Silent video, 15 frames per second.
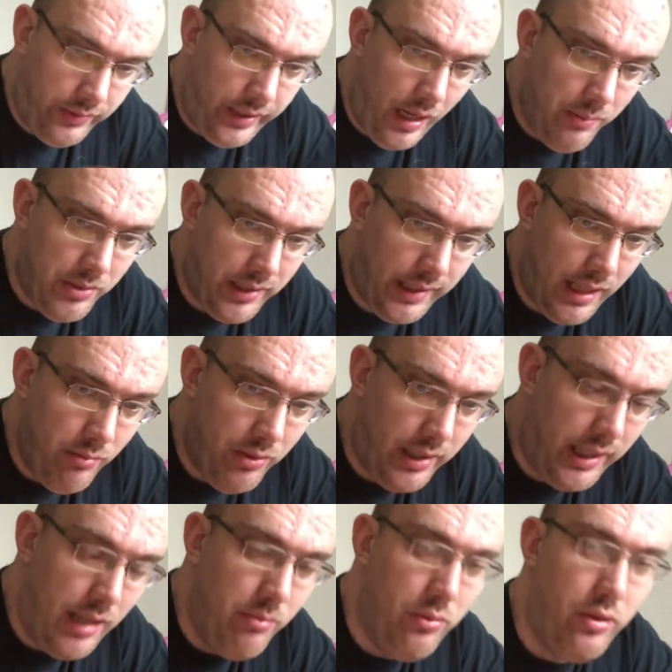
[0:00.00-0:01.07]
games that came with the
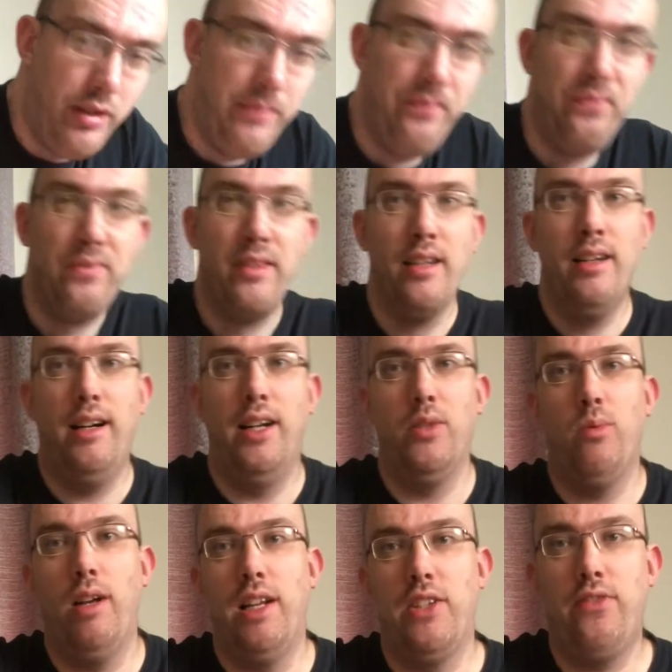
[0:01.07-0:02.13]
Game Boy, as
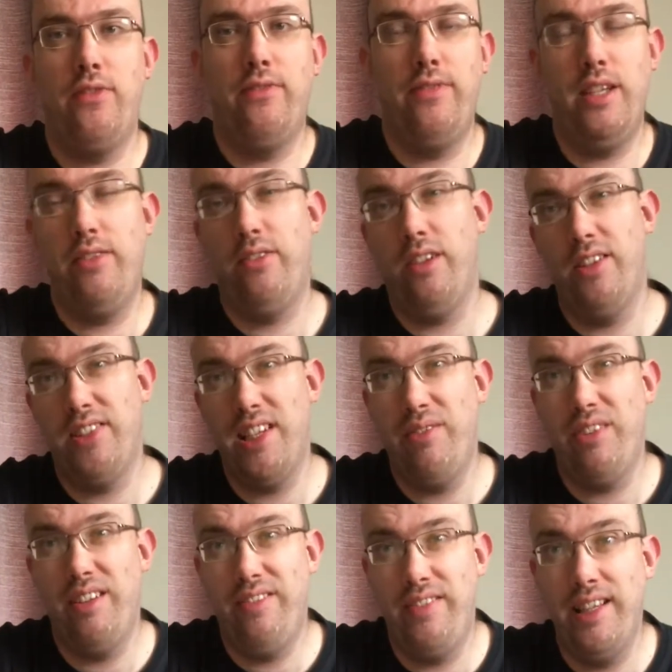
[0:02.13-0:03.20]
well as FIFA
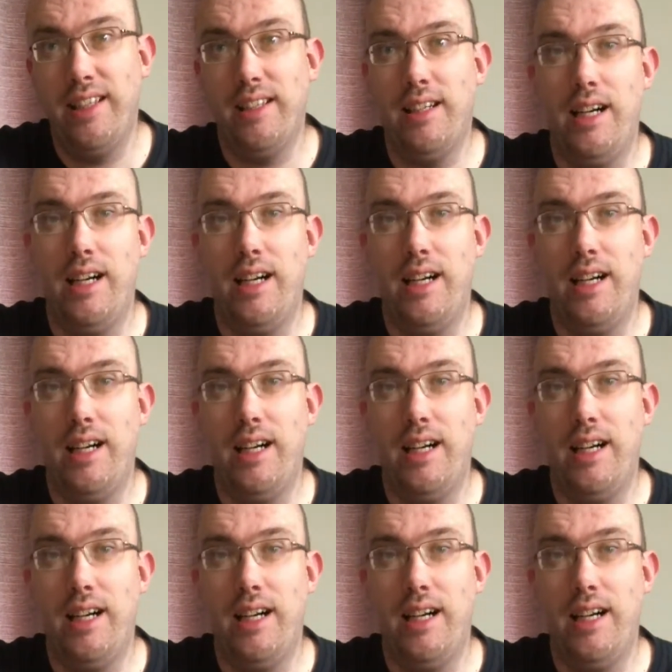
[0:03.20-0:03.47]
97, I think.